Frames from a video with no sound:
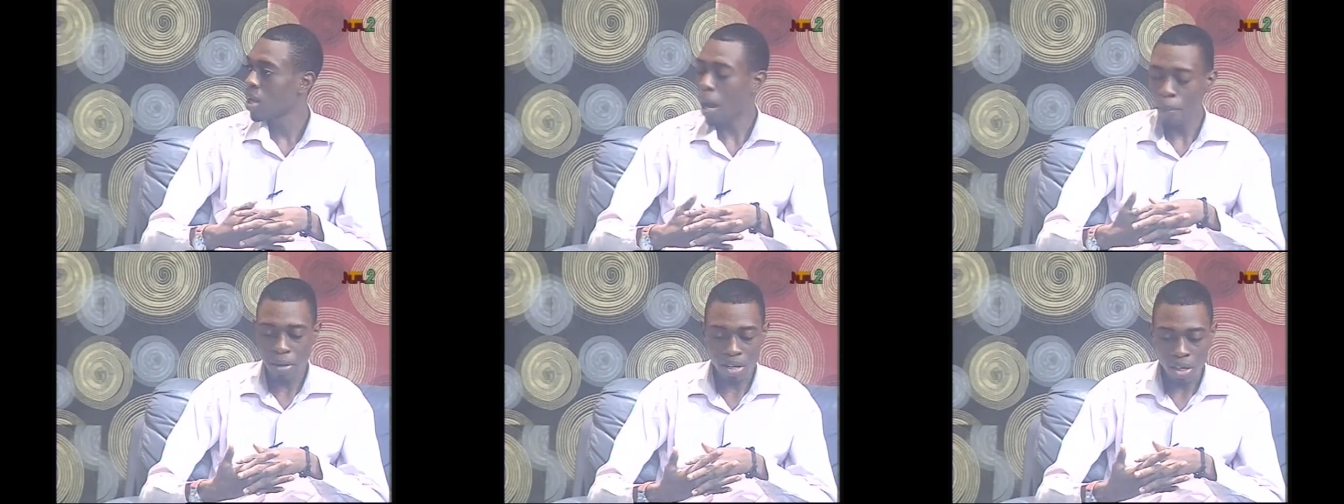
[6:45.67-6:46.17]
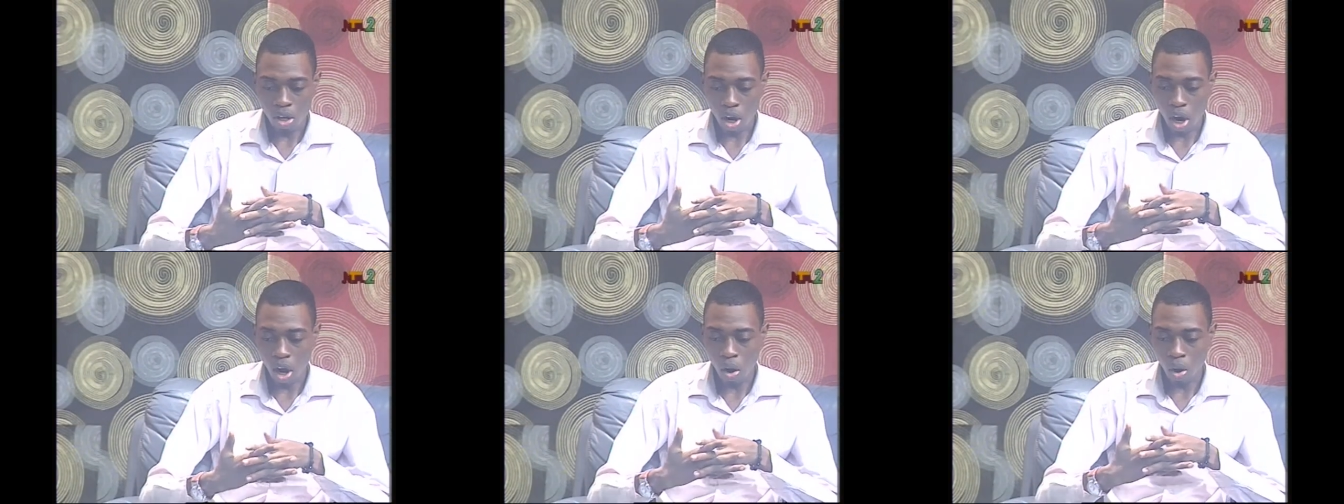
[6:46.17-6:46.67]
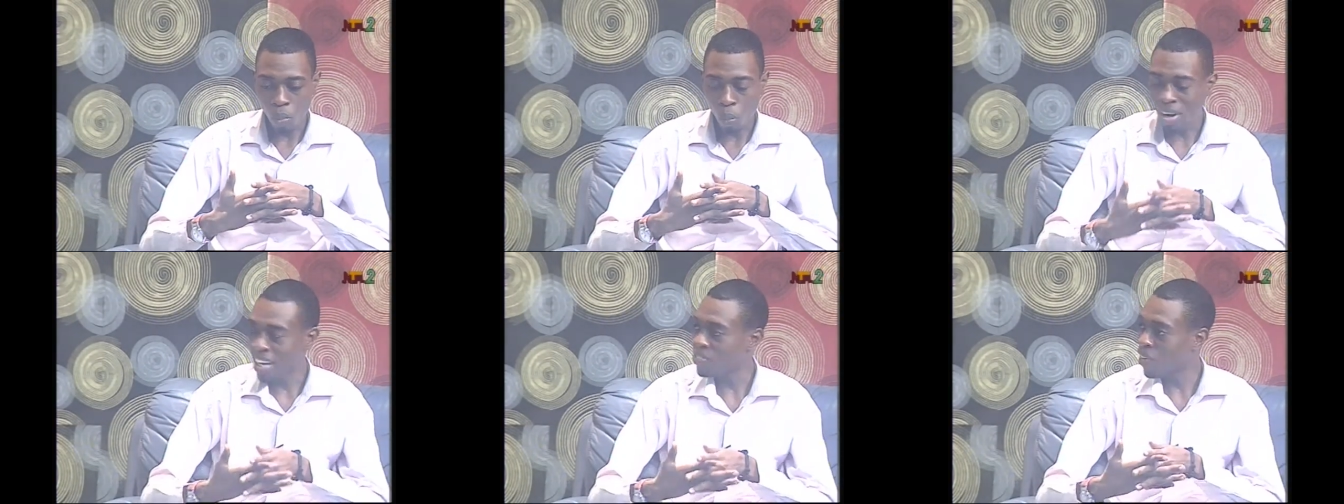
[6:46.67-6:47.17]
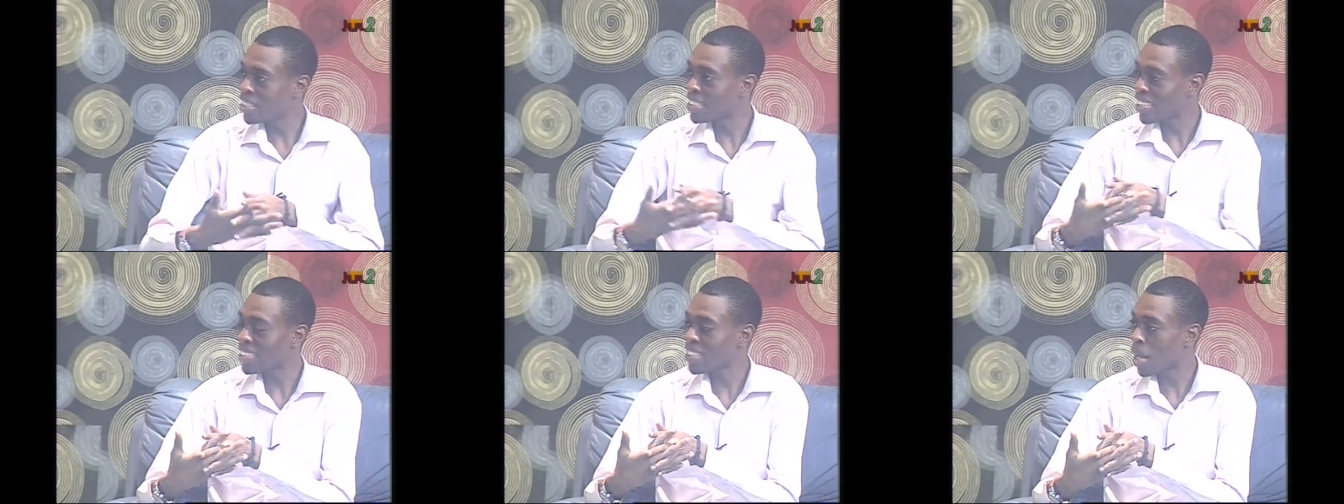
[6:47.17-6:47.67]
I mean, what
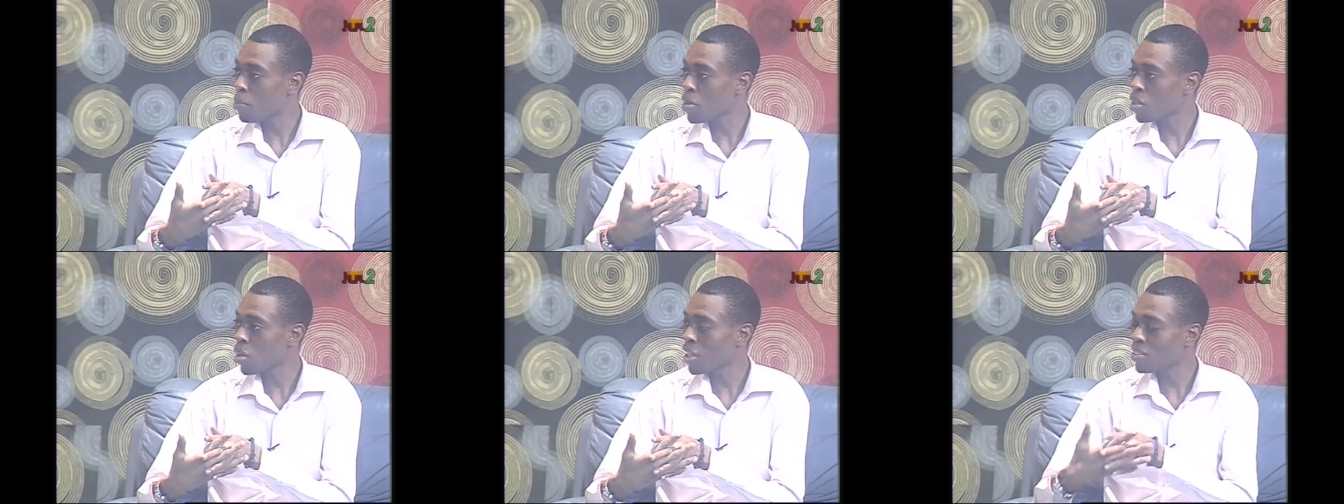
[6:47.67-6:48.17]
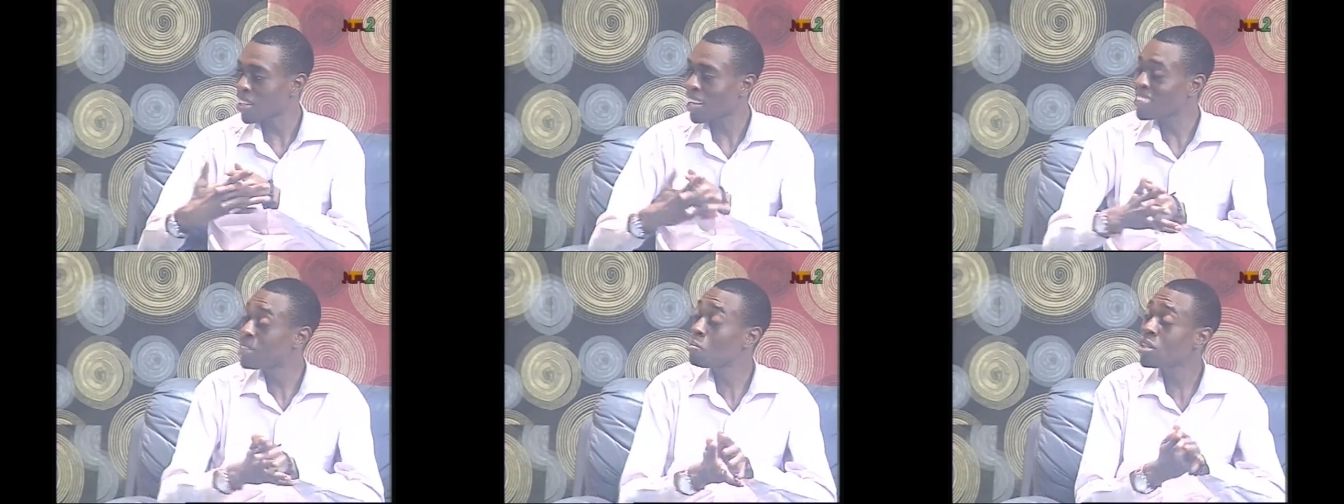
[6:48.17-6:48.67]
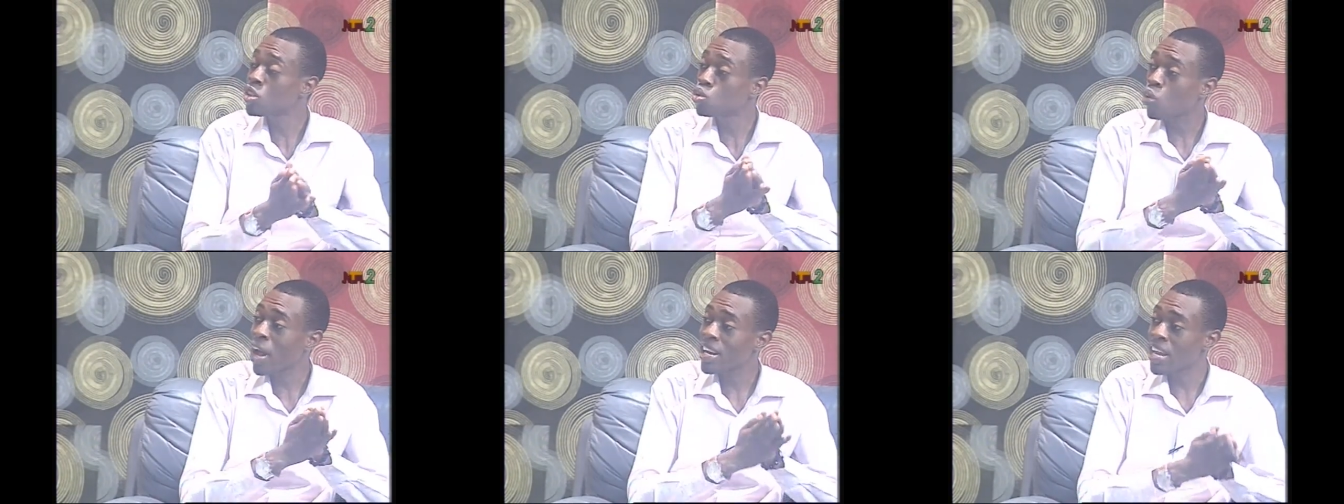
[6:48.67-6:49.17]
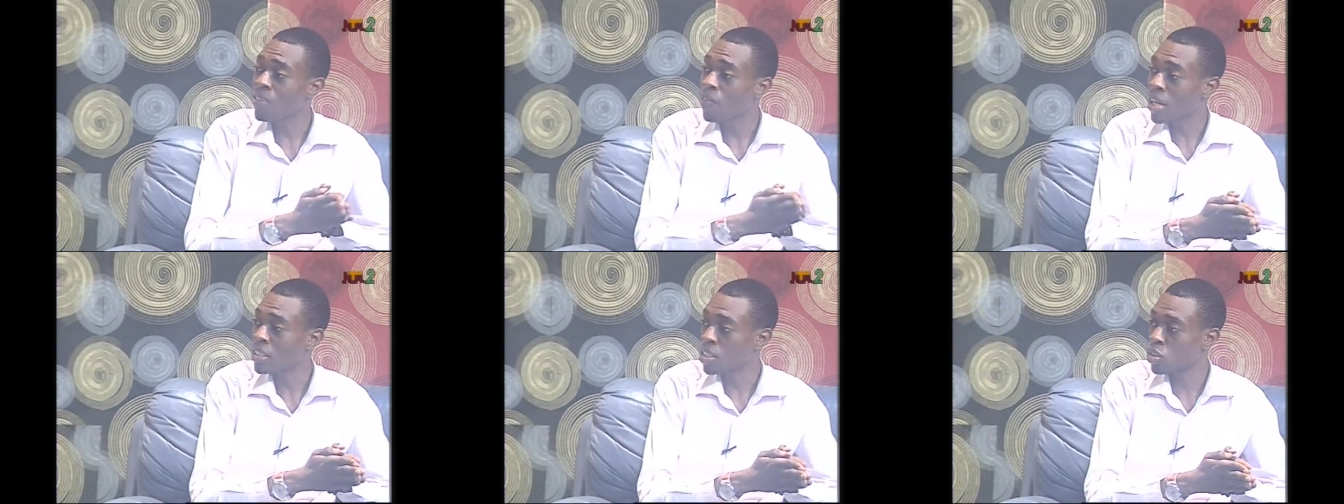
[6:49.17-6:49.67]
advantage has that been? Is, has it been to any
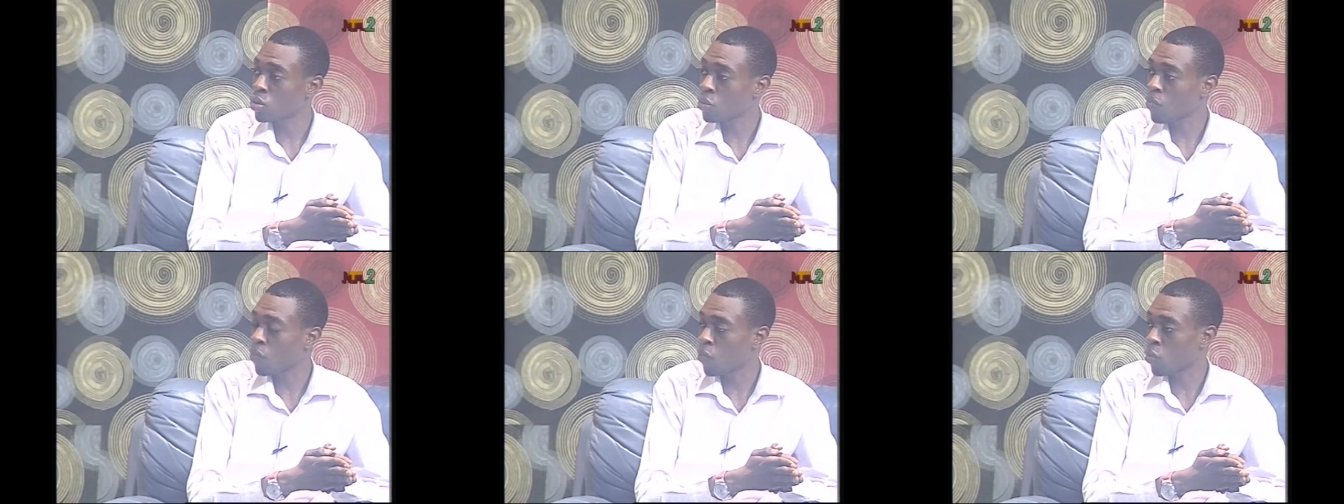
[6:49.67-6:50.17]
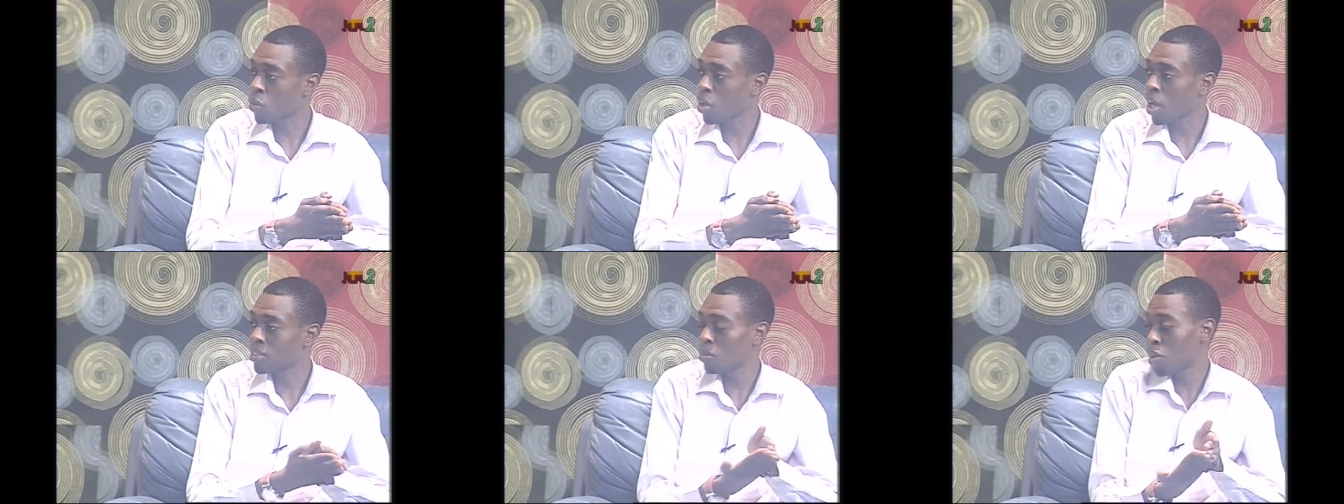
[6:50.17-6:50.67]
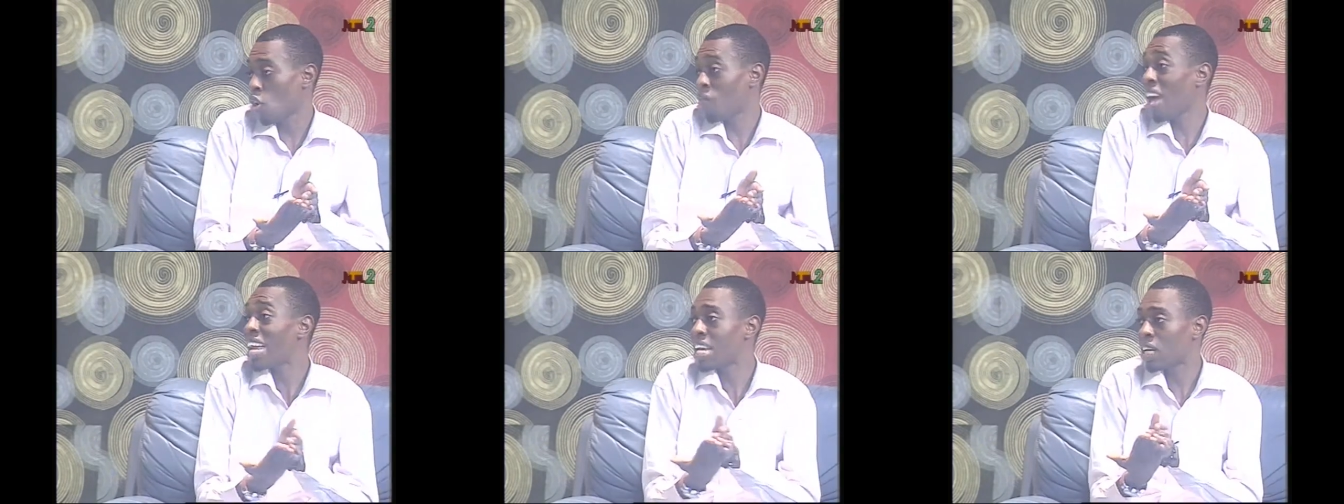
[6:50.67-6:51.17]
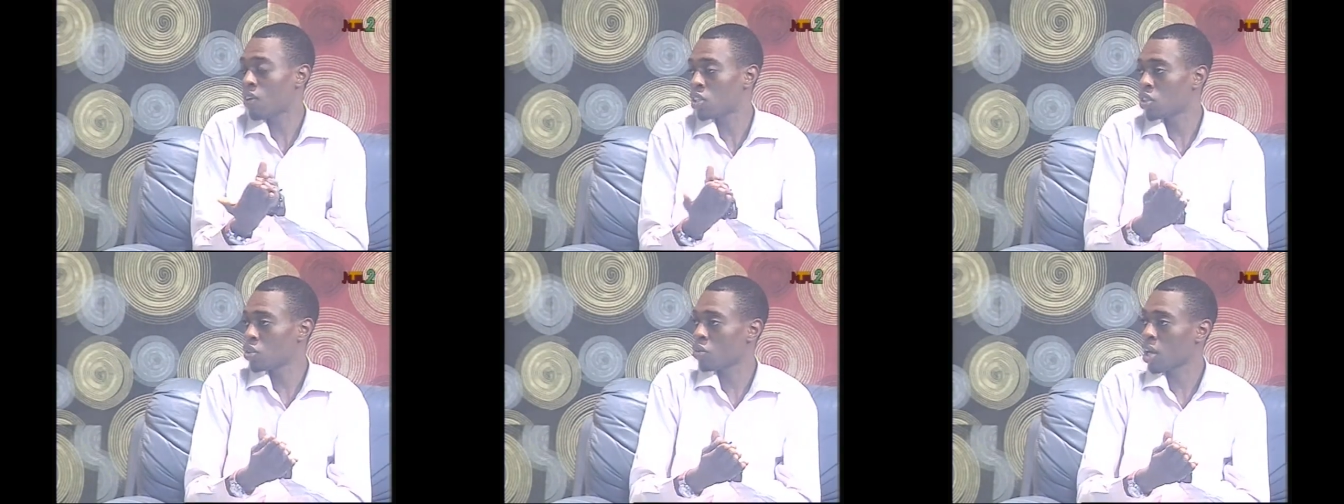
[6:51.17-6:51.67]
advantage to for you? Has it been of any
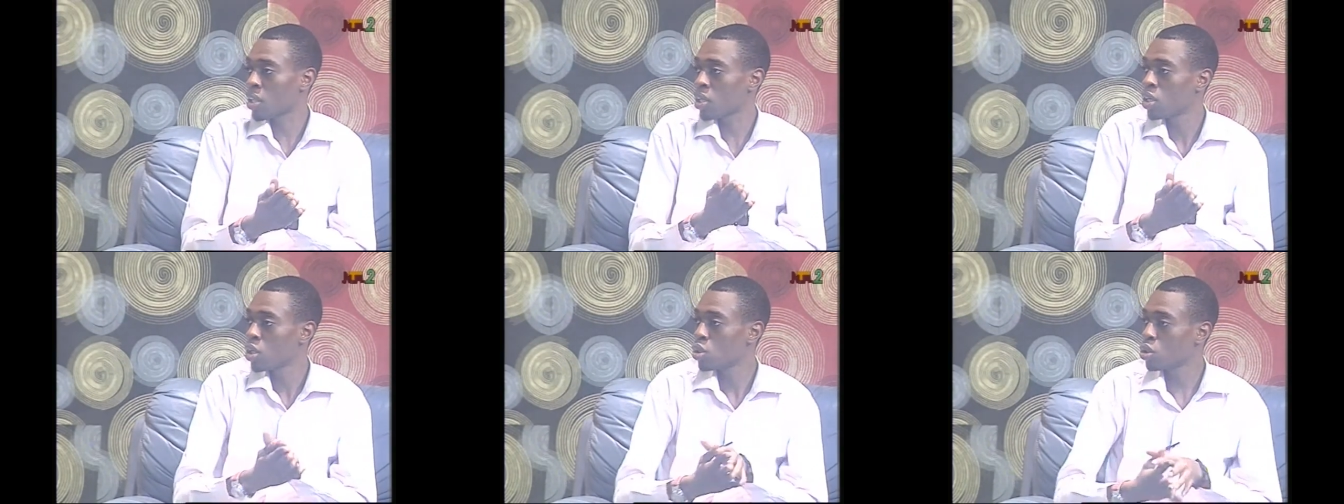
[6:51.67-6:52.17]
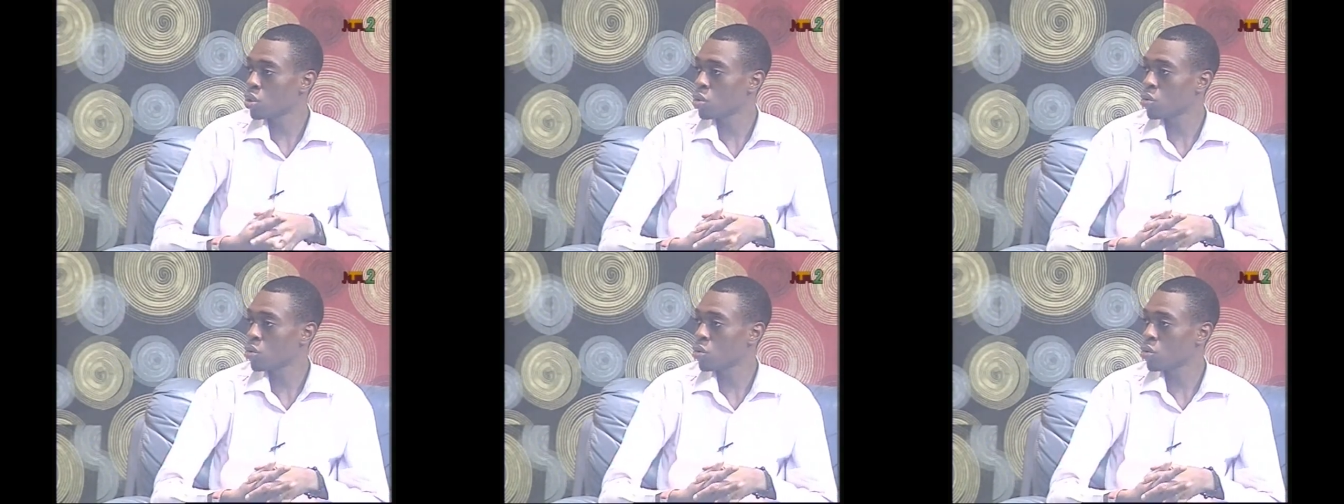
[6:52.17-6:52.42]
advantage? Uh, well, yes,